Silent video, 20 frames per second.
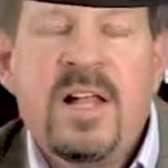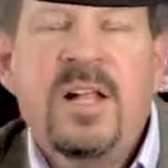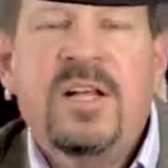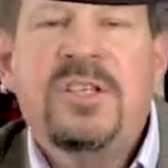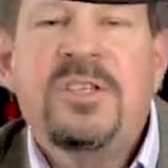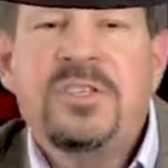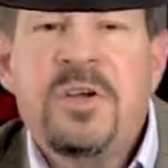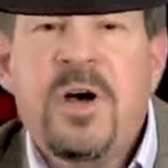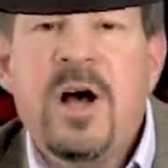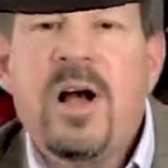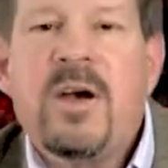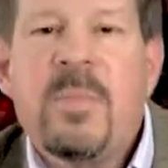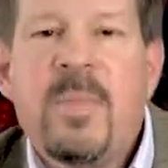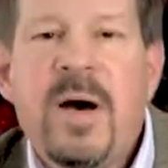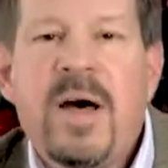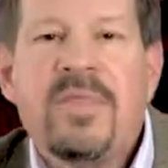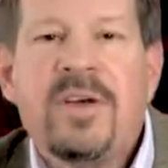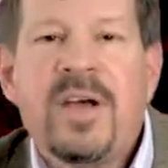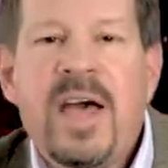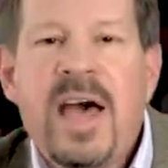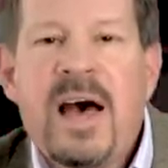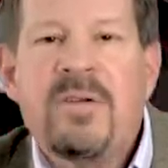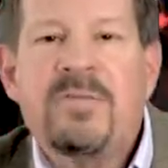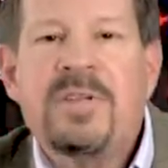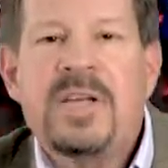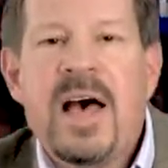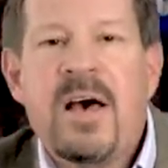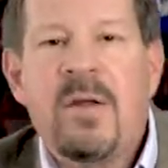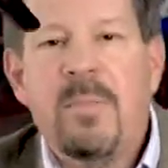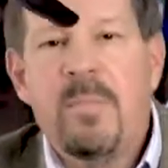Let's talk about the
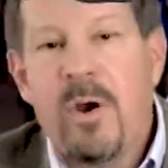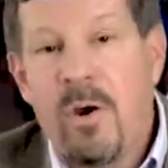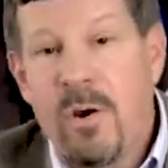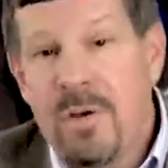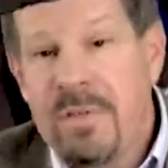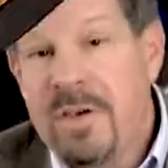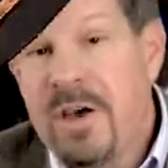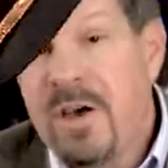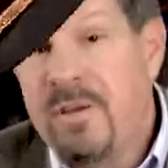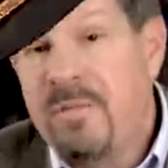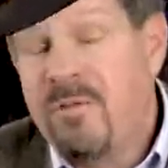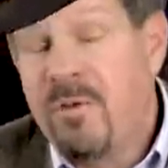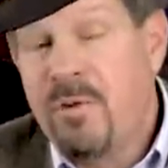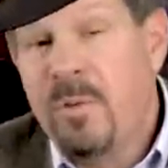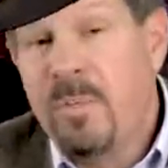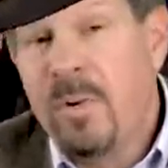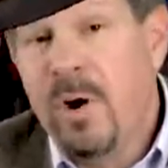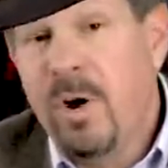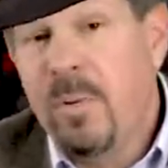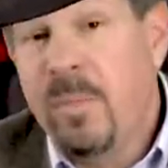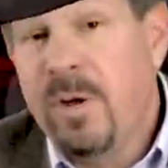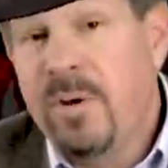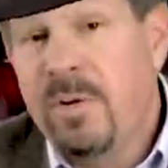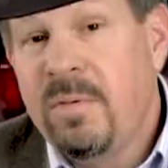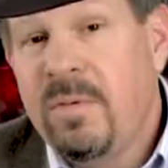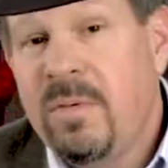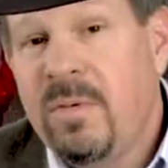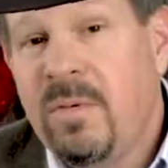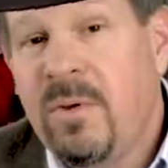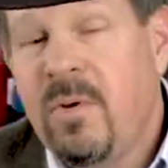Cowtown Marathon for a moment.
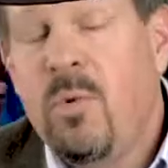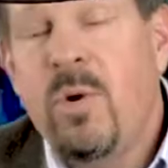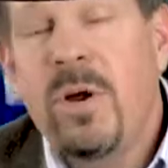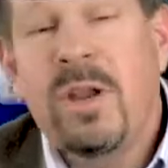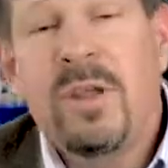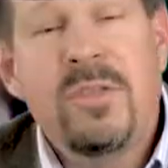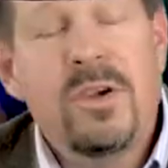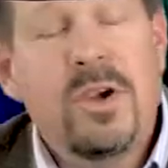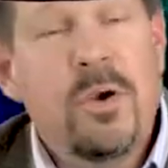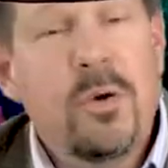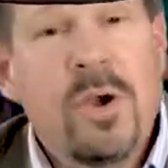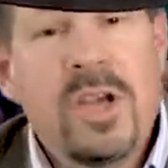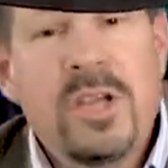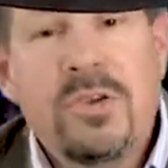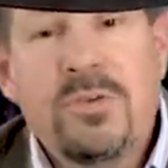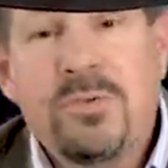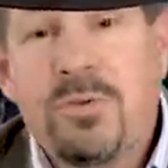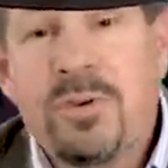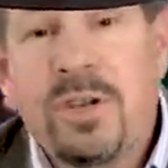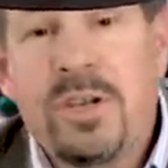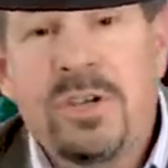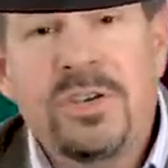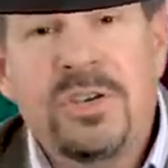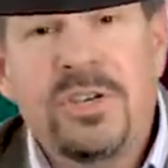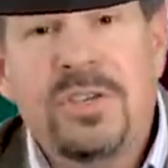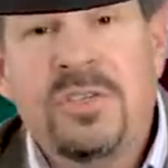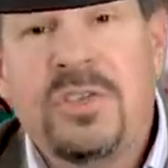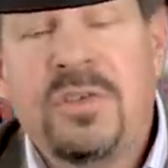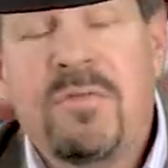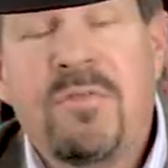One of the great
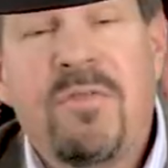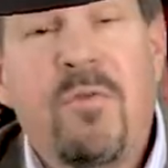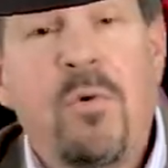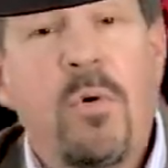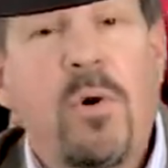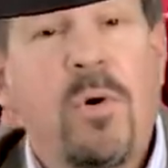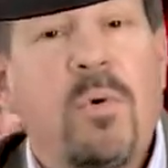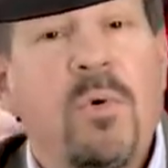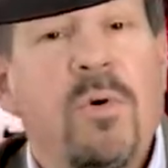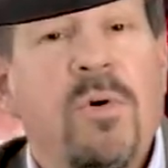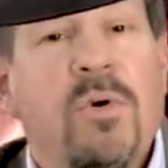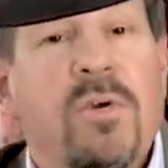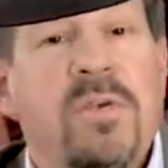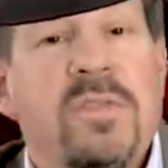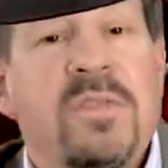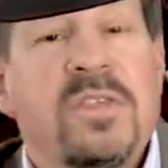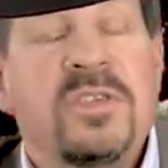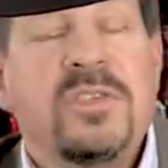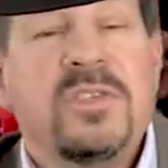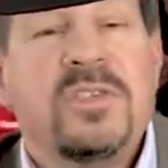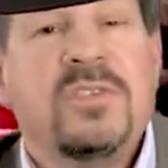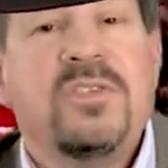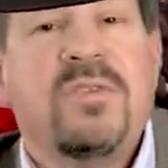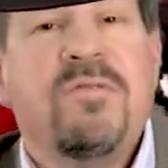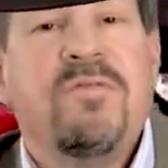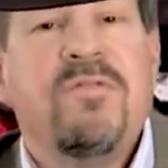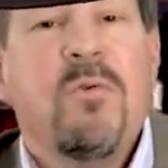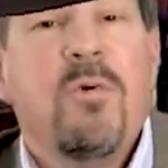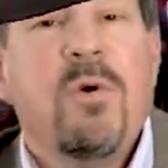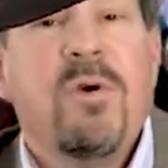traditions in Fort Worth, this is the
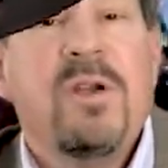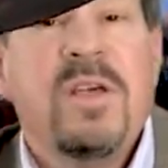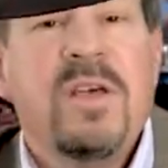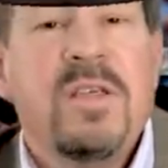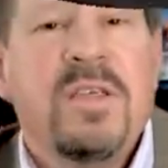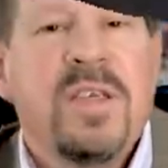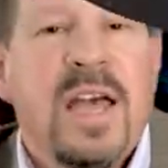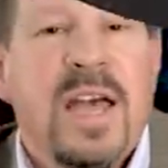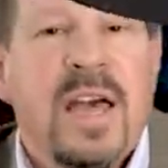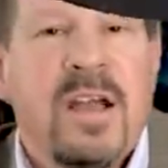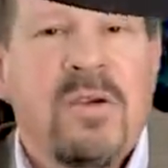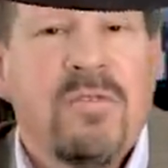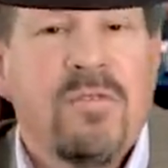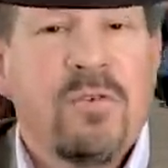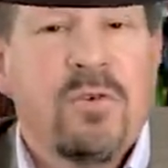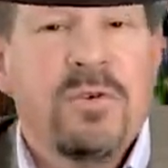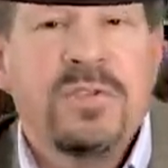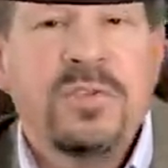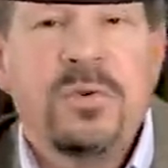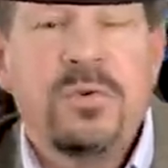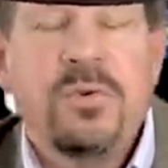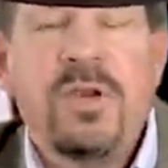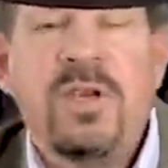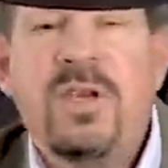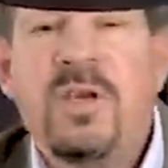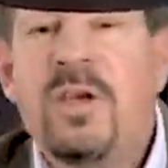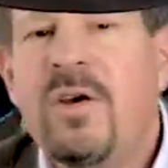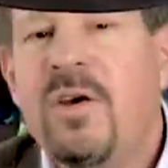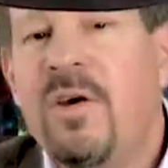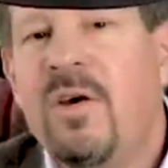40th anniversary
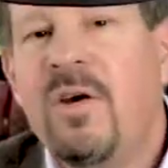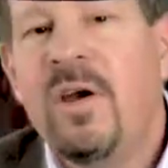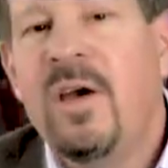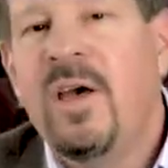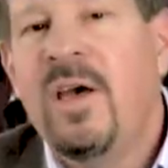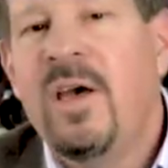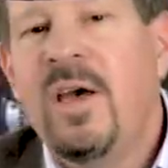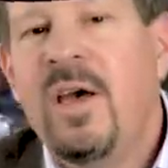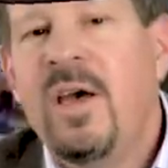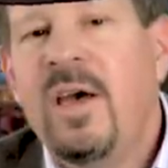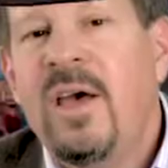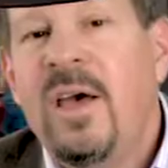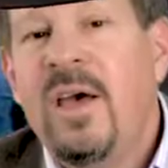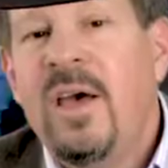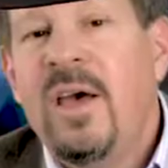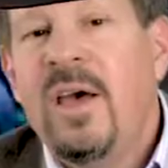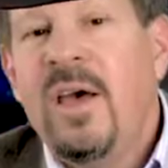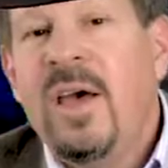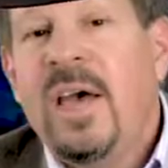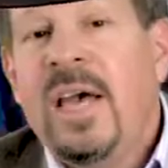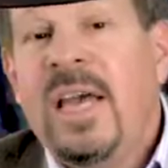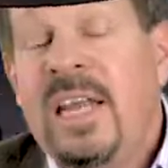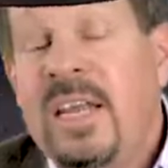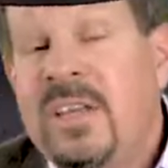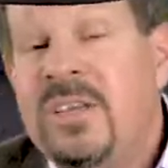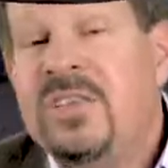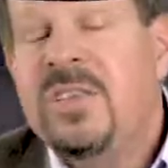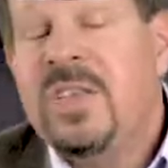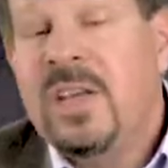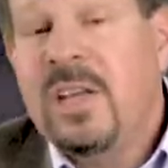year. It
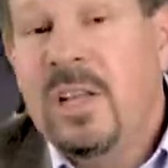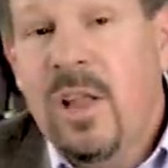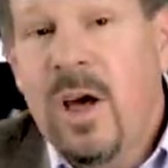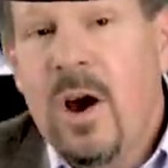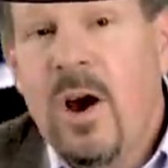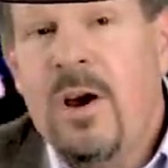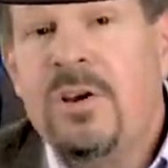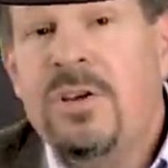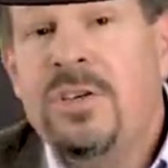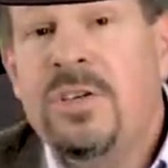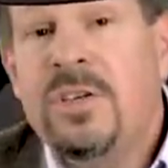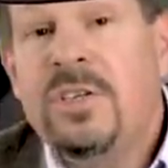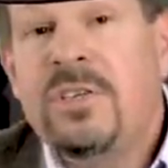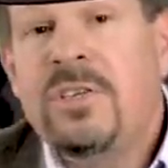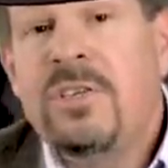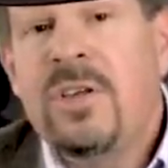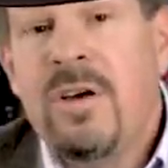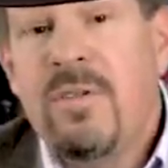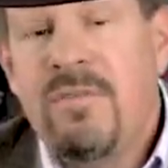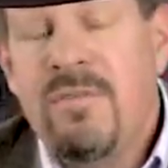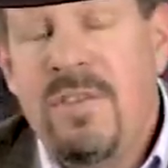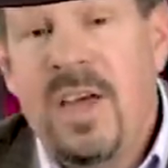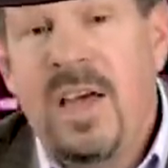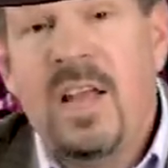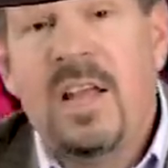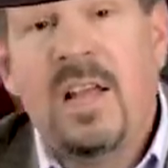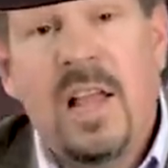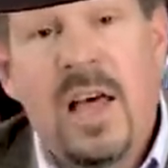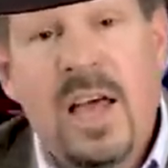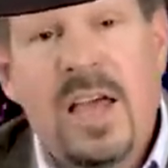is the largest
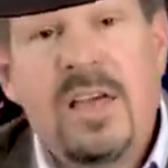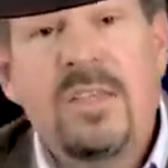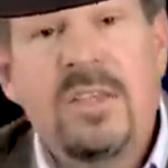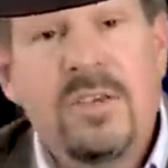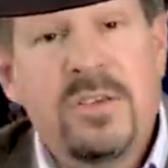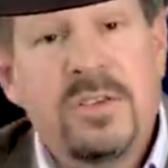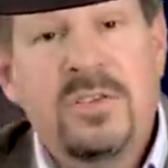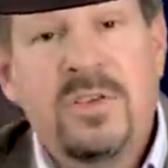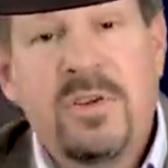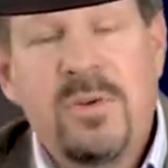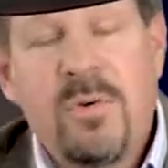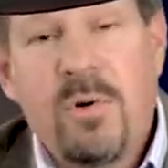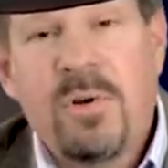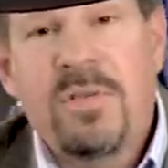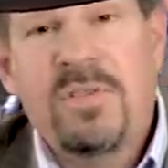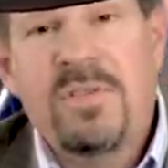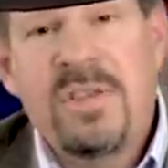event like this in North